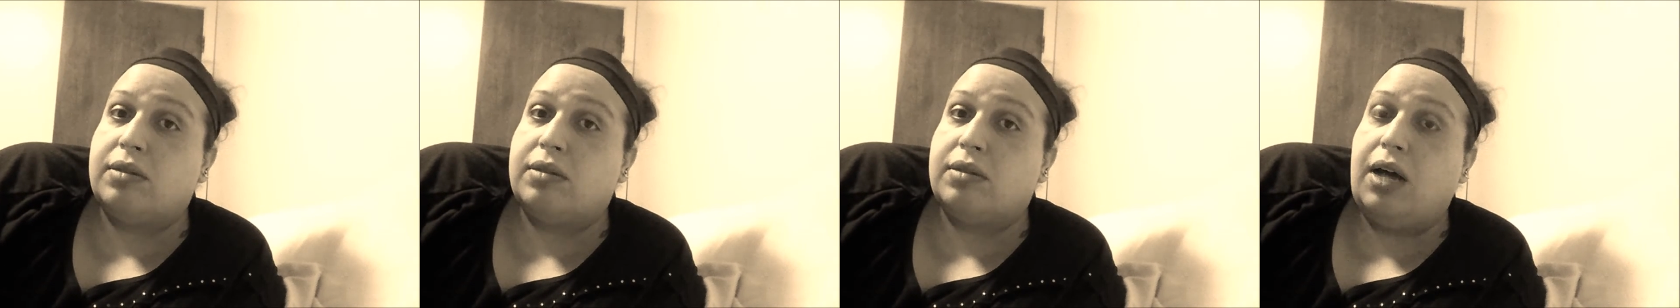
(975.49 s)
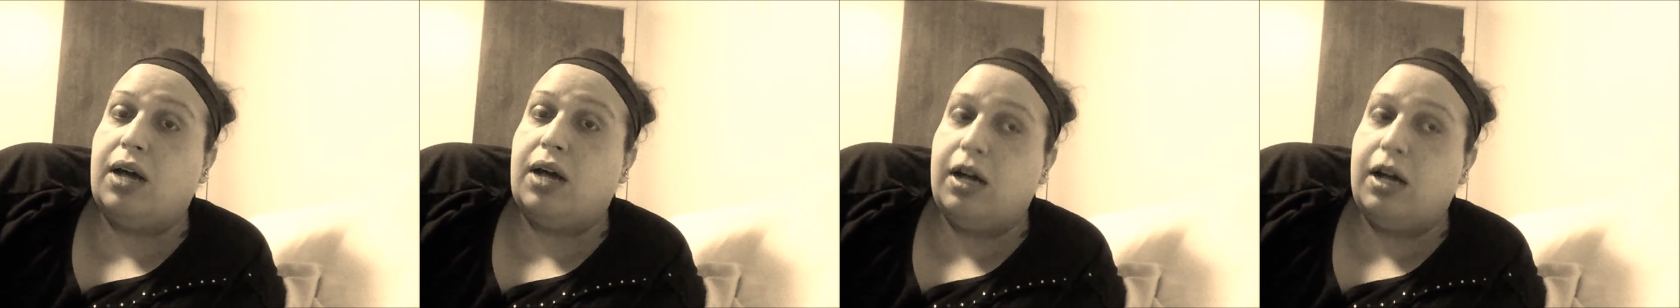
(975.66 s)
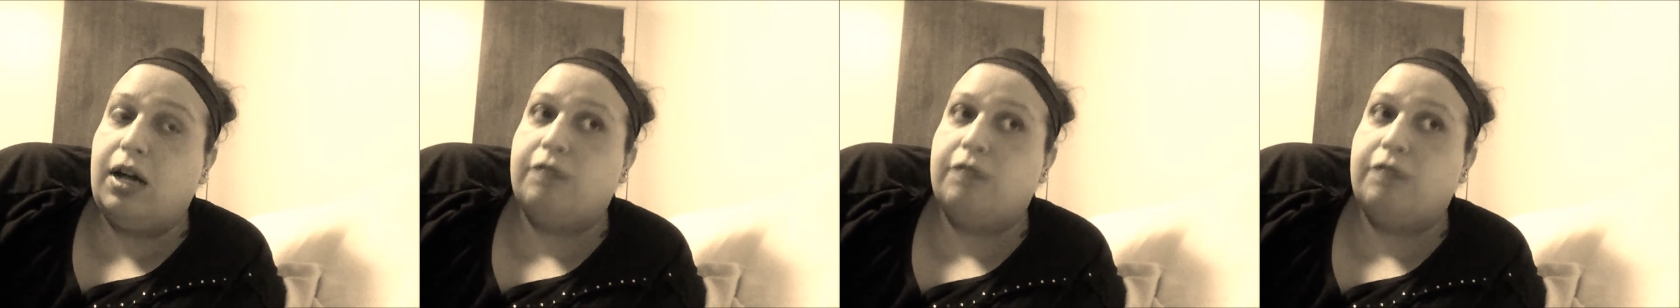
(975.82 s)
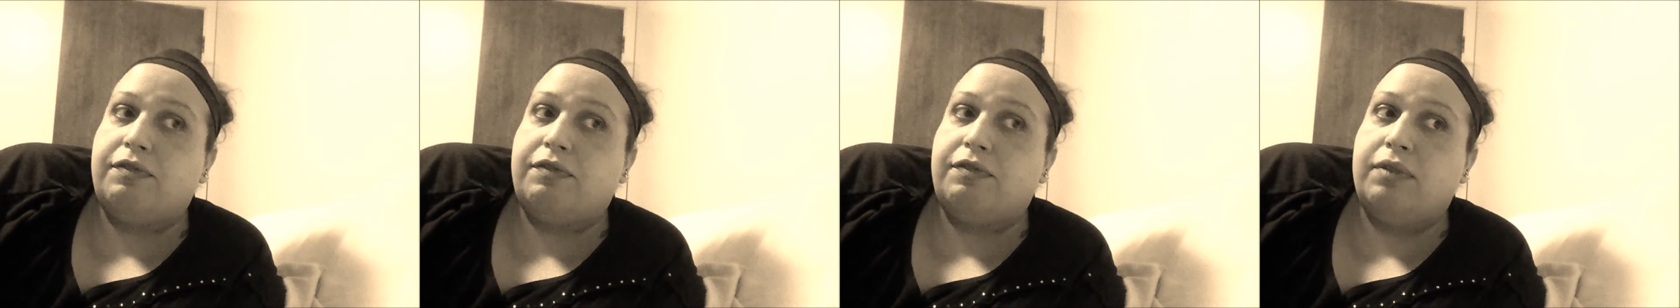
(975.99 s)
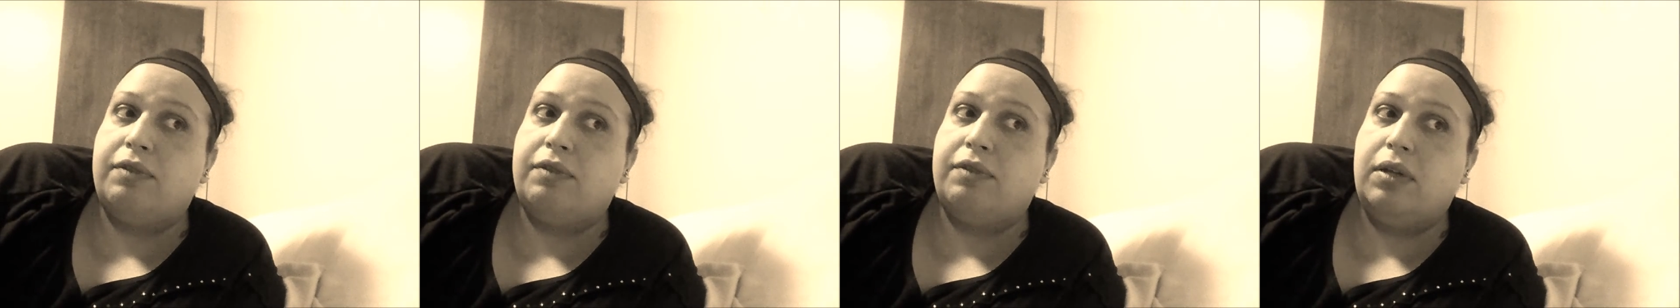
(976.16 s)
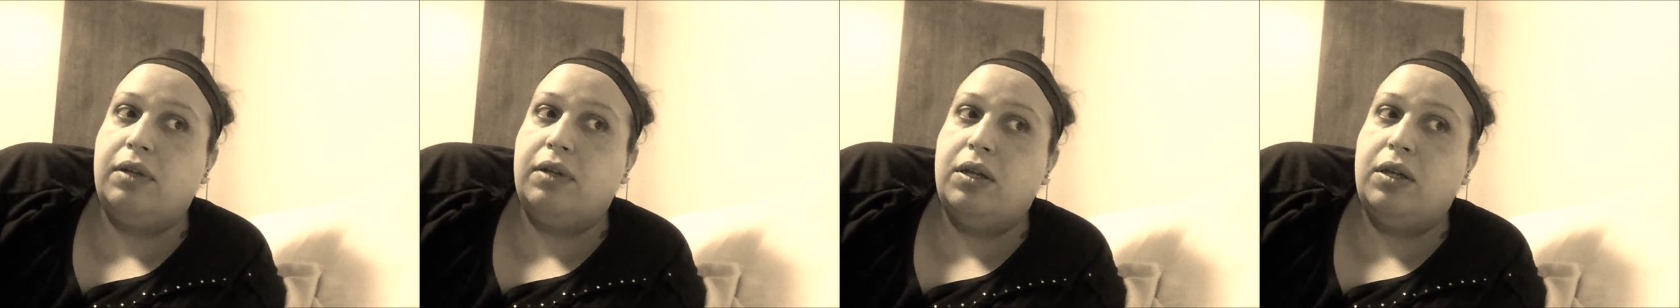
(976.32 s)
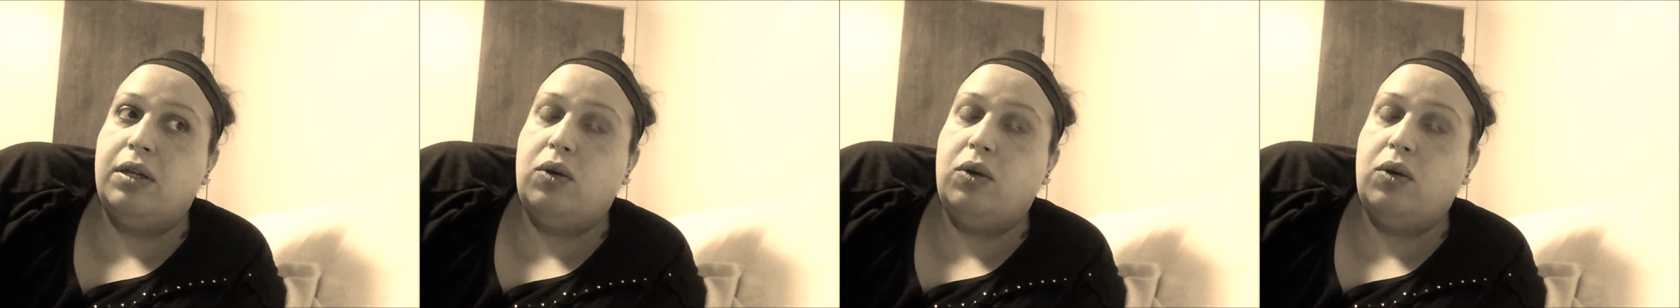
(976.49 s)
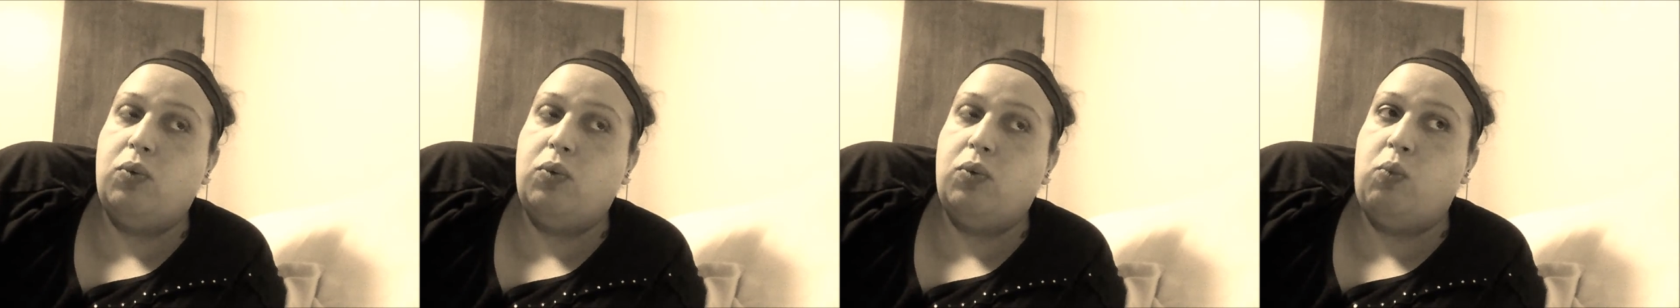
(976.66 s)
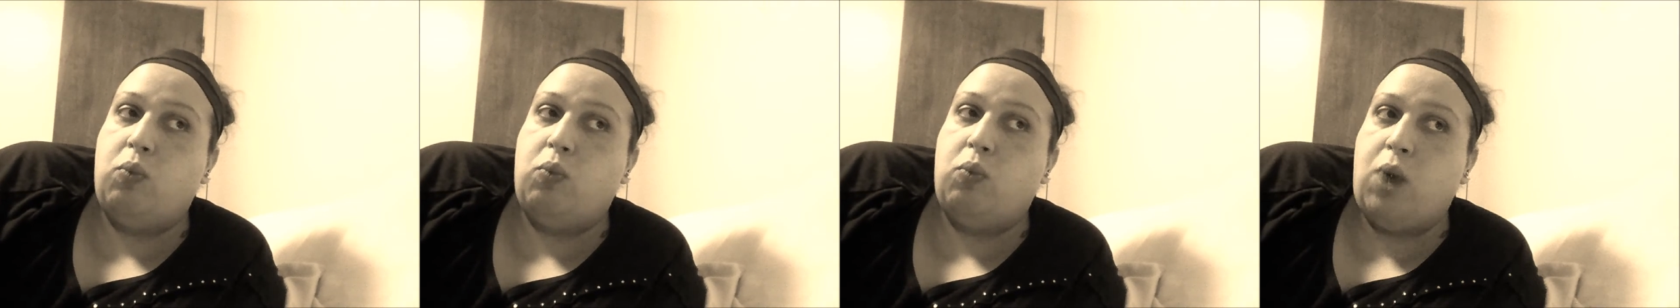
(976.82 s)
of
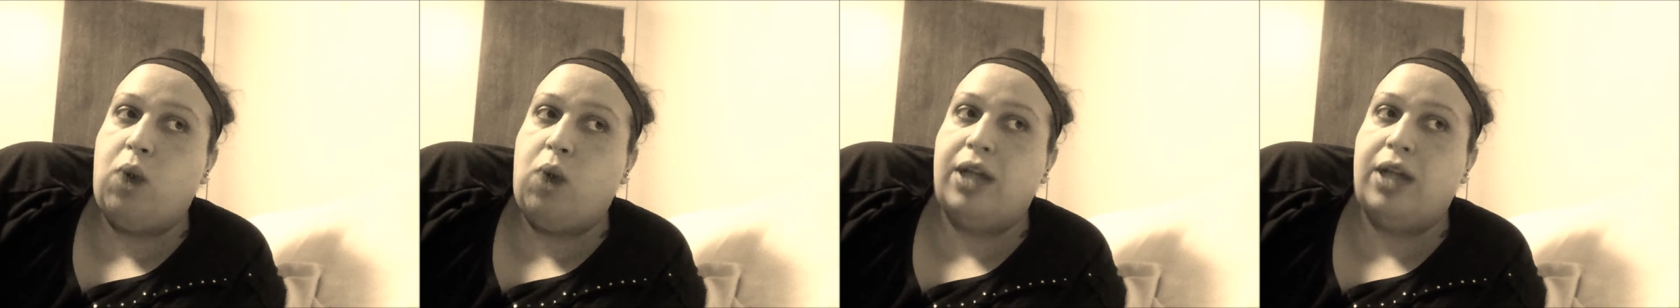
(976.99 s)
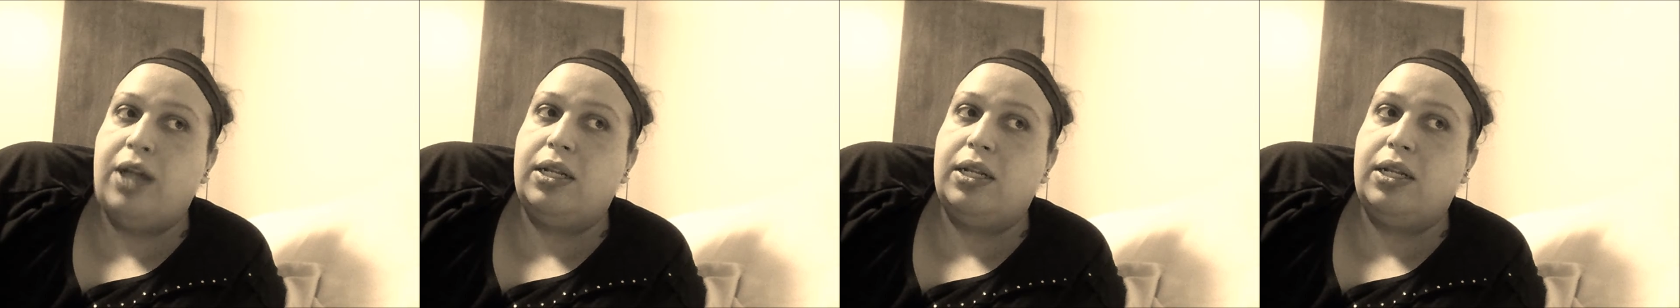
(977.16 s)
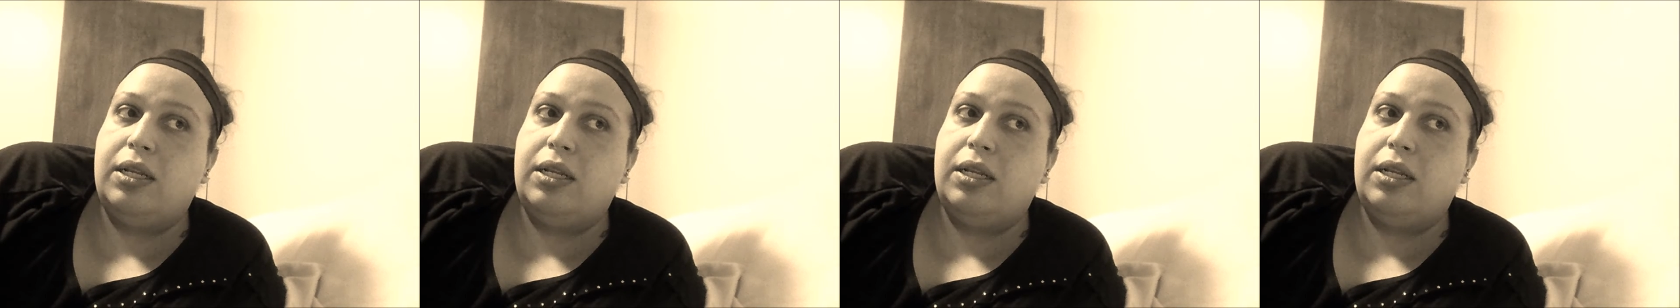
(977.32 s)
what